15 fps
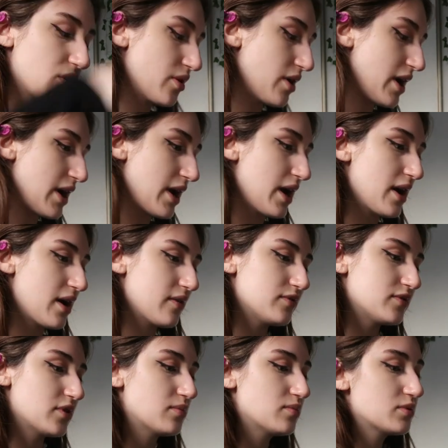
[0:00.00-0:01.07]
so I
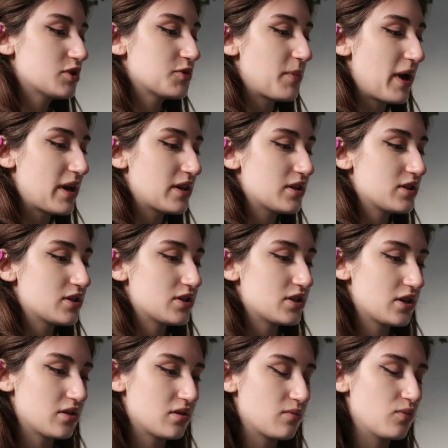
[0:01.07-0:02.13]
have double Spanish
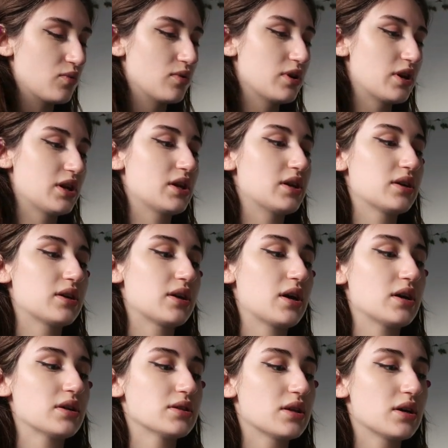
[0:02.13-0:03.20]
in the morning
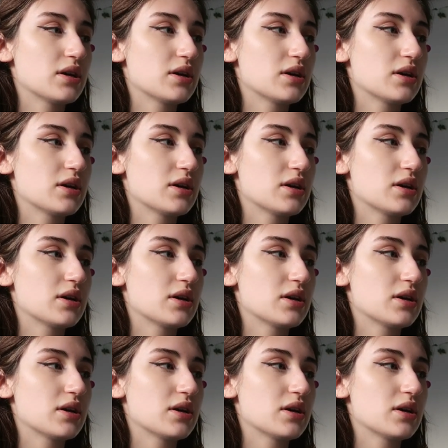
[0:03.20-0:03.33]
and